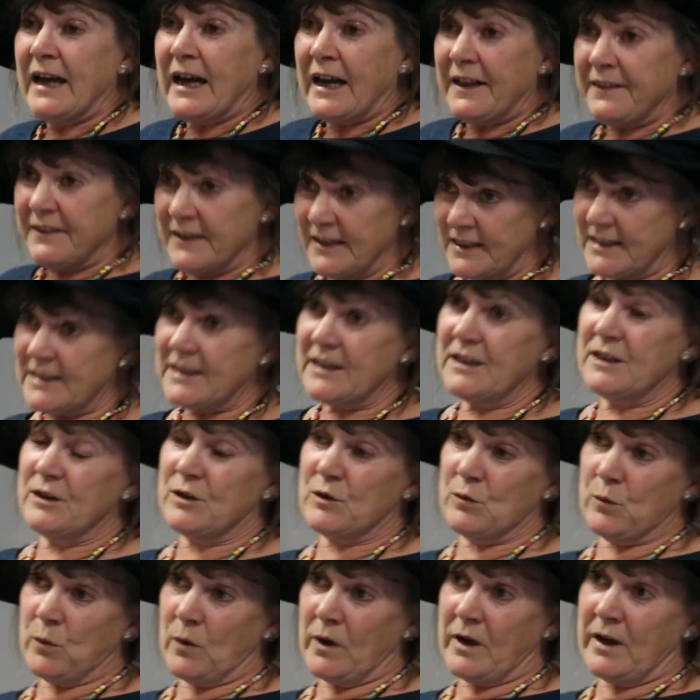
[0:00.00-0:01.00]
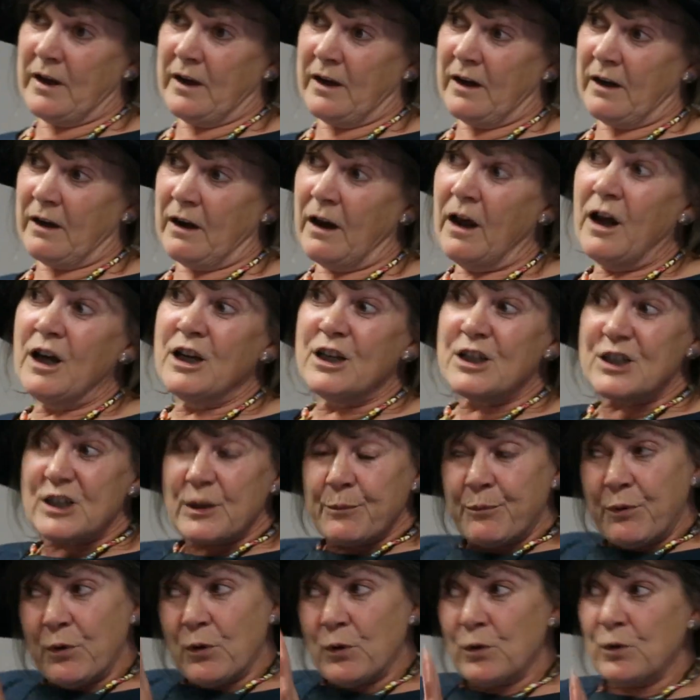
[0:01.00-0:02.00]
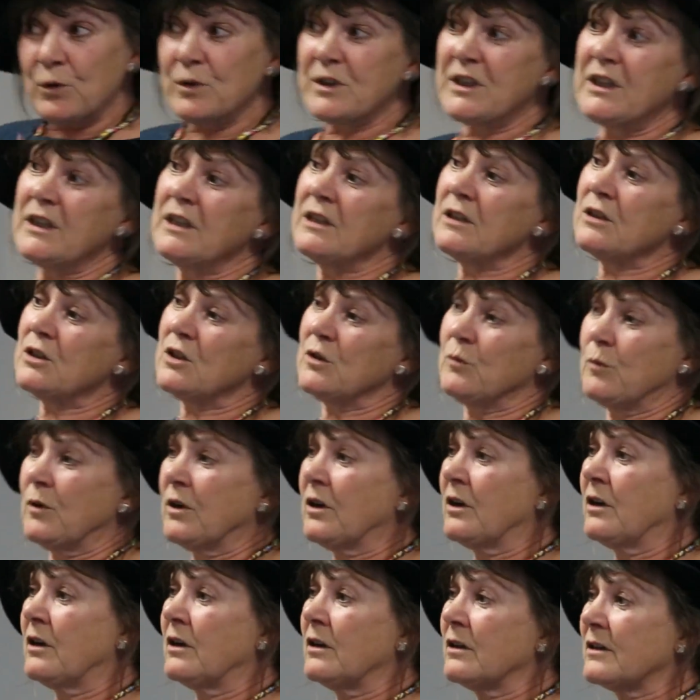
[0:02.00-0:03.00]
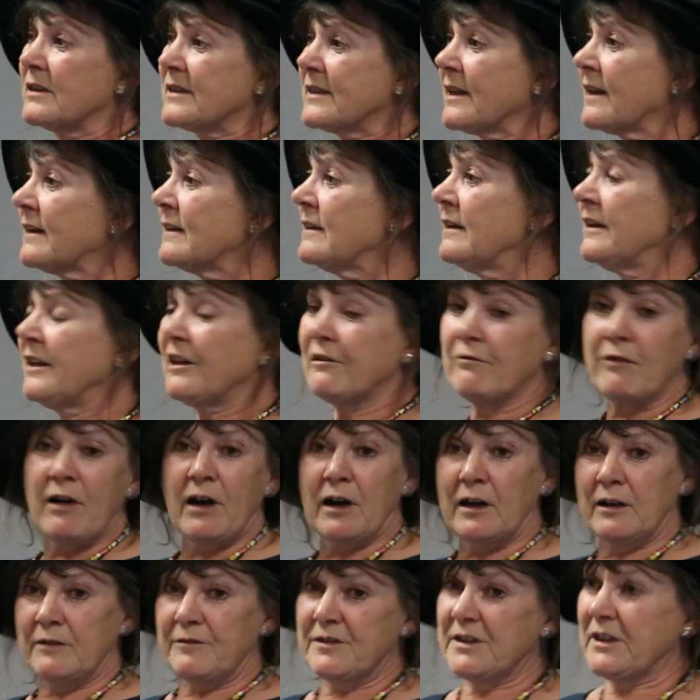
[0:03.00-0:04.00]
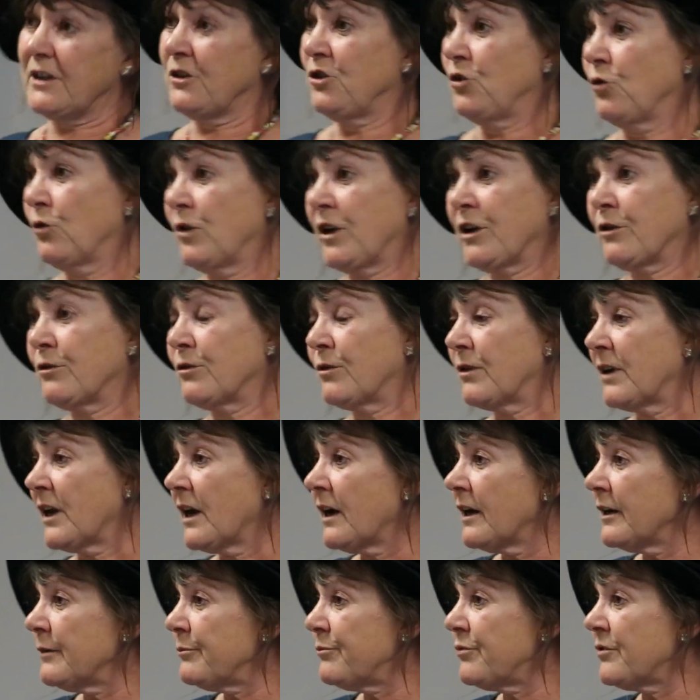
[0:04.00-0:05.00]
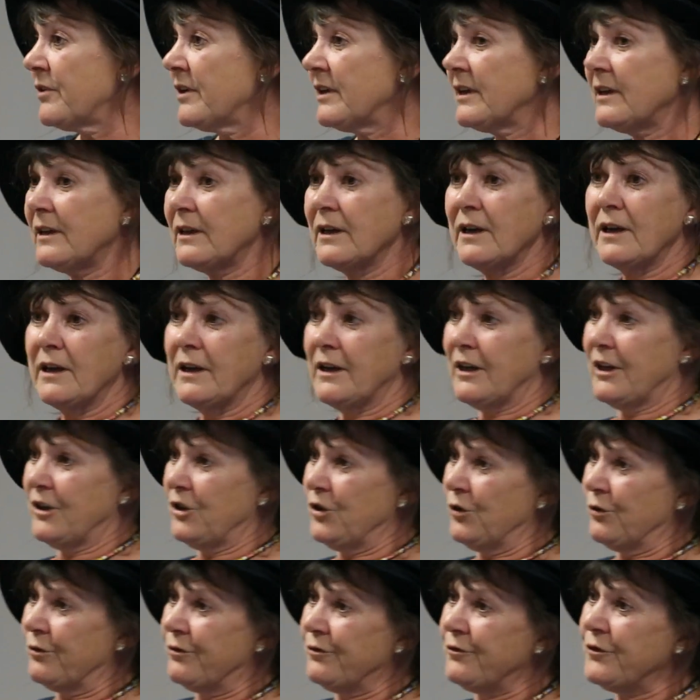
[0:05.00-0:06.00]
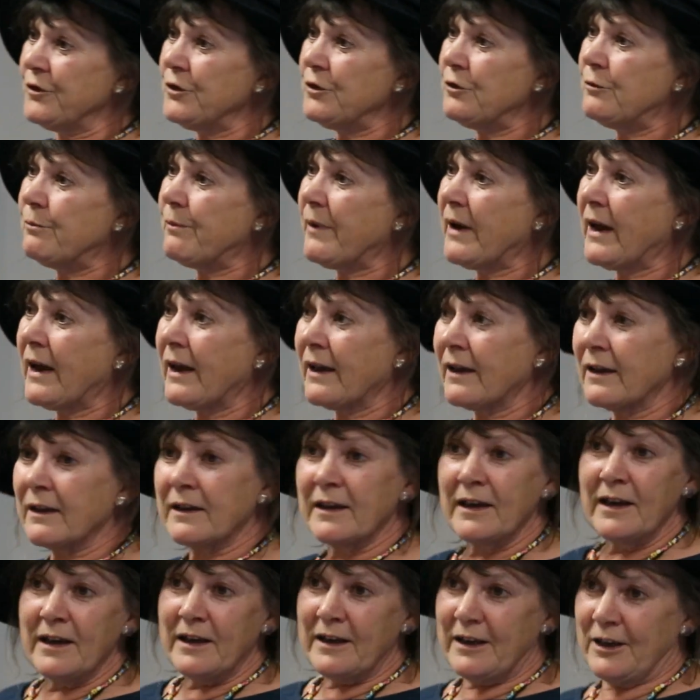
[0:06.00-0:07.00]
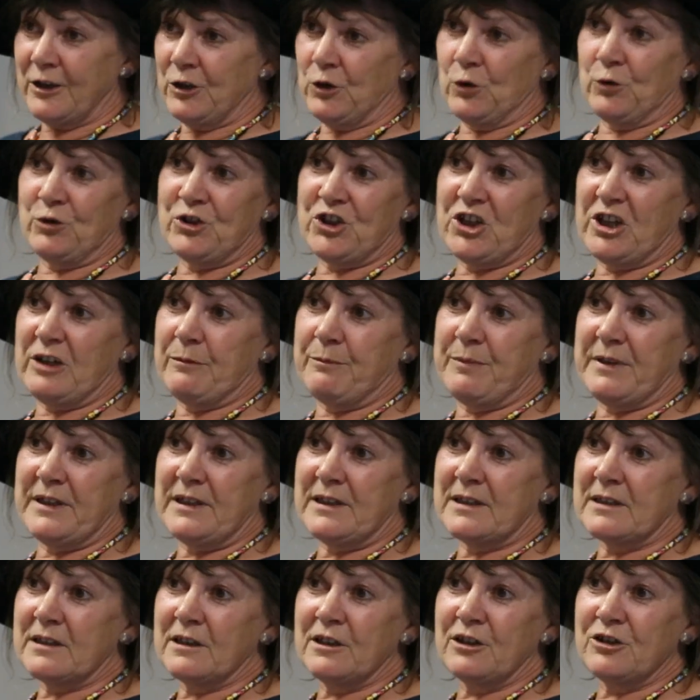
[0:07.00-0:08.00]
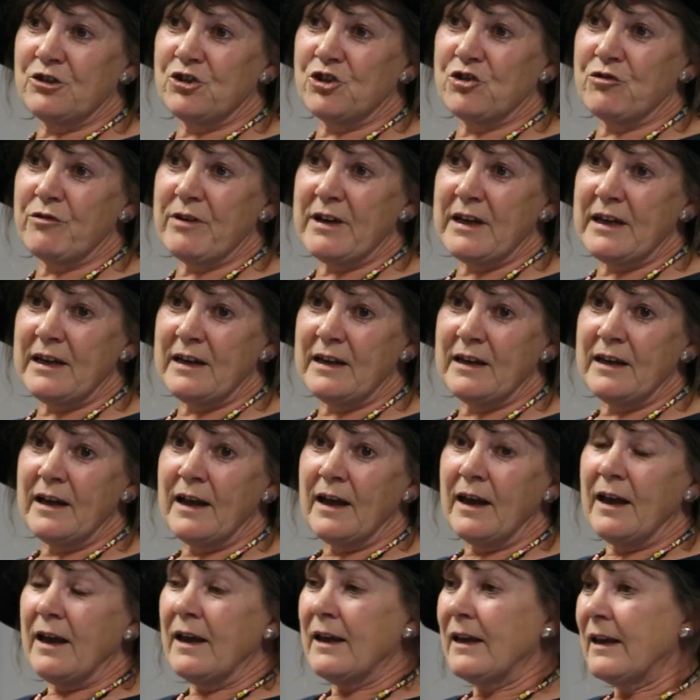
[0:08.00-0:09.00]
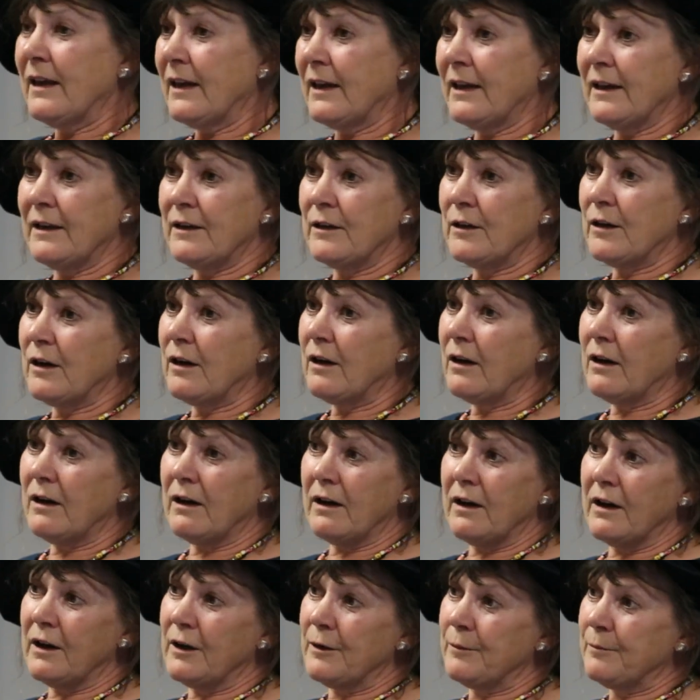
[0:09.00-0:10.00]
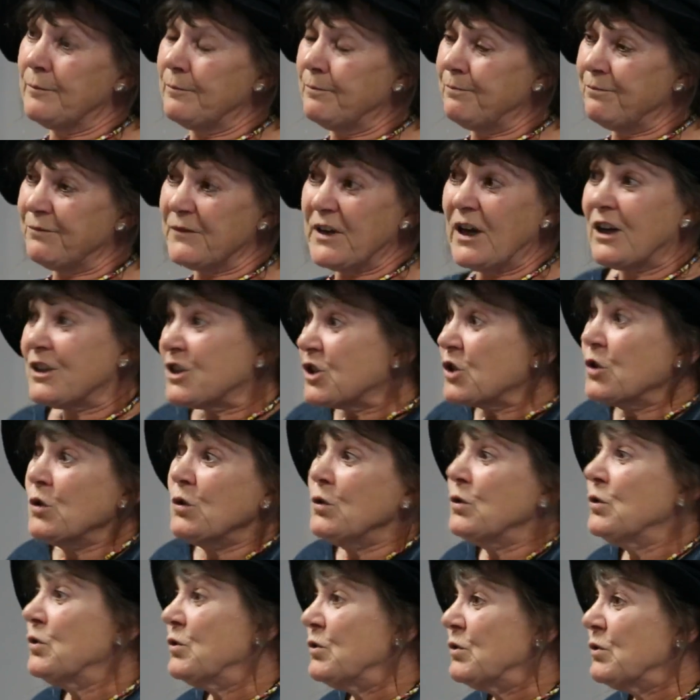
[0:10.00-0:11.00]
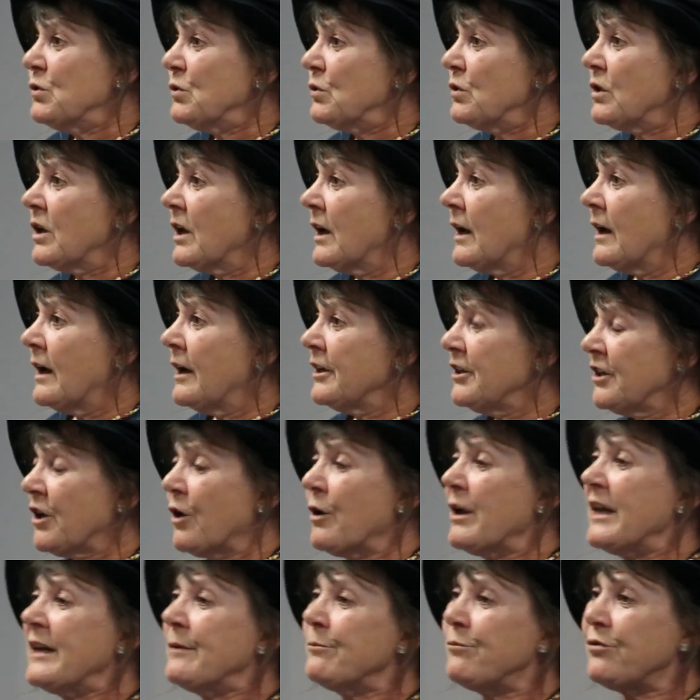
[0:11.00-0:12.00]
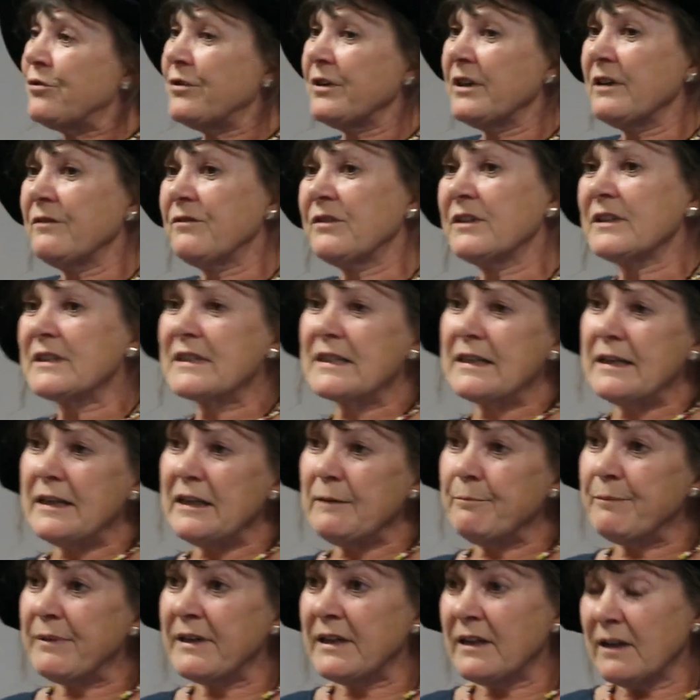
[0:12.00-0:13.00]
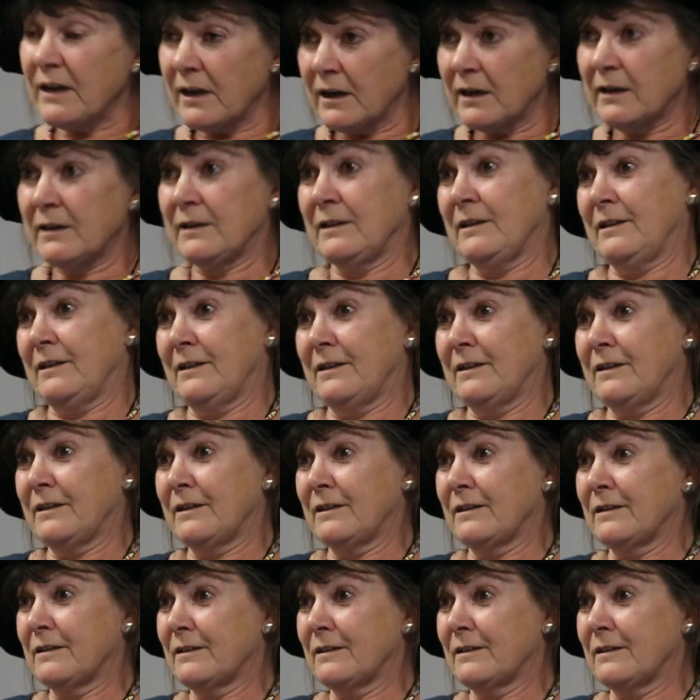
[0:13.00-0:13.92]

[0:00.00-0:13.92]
And this is when support into work suddenly arrives in your local library, in your food bank, in your GP surgery, in a school, in previously benign